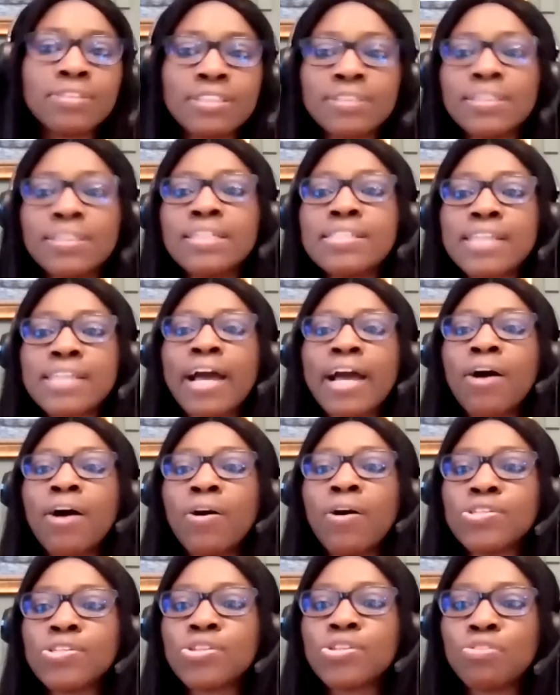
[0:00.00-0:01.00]
All the things. I
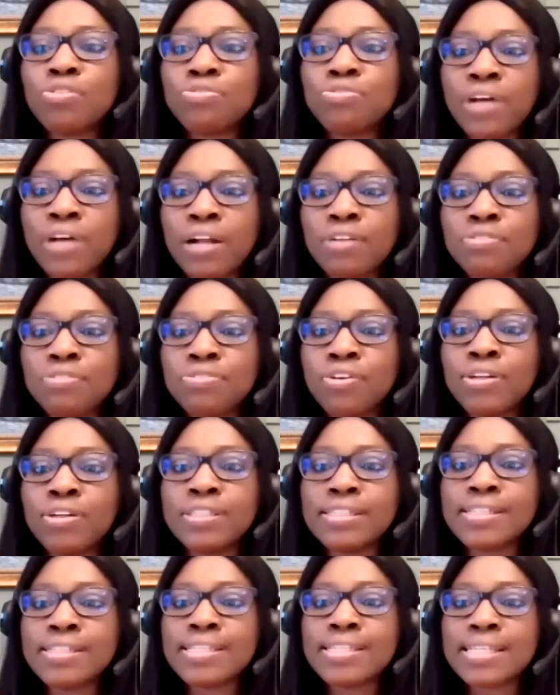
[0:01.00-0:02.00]
also fell
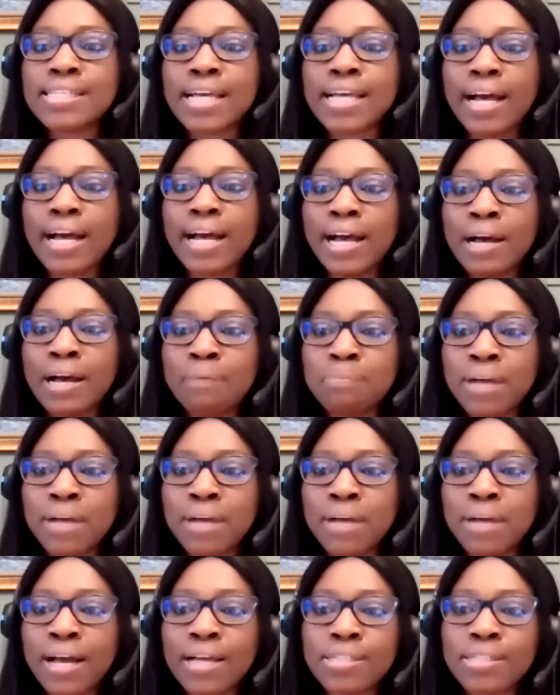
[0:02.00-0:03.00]
for the
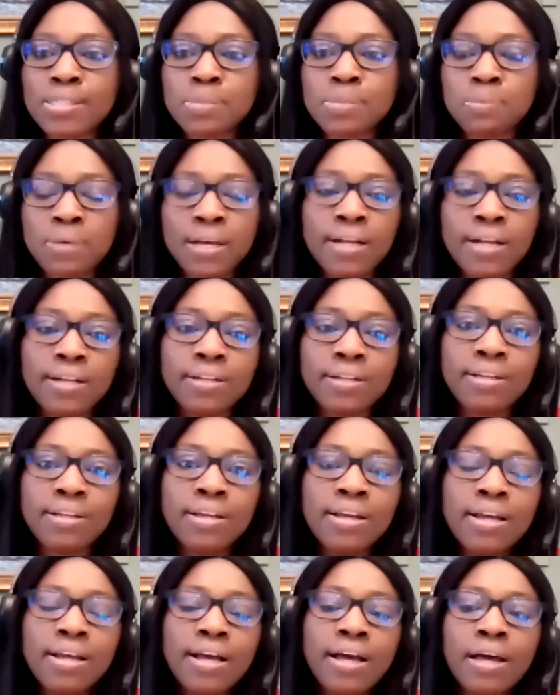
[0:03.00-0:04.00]
scam as
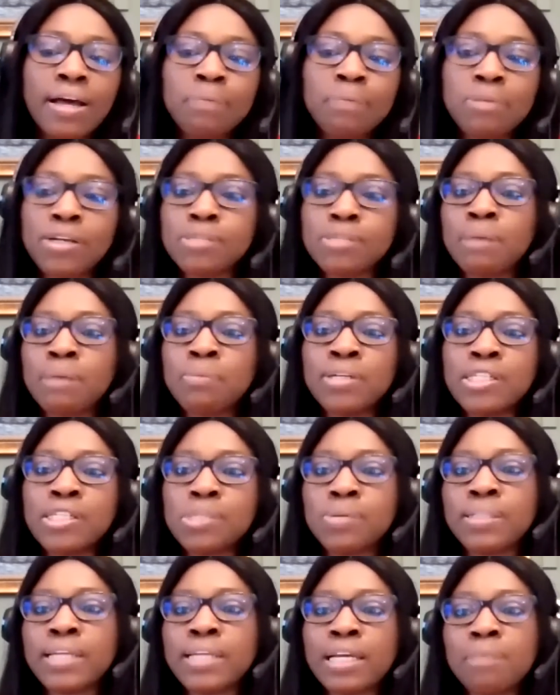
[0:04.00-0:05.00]
well, because my
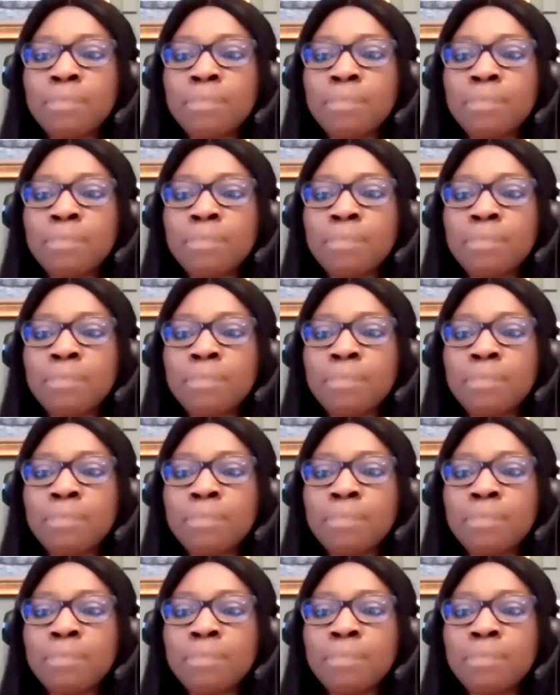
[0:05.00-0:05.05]
monies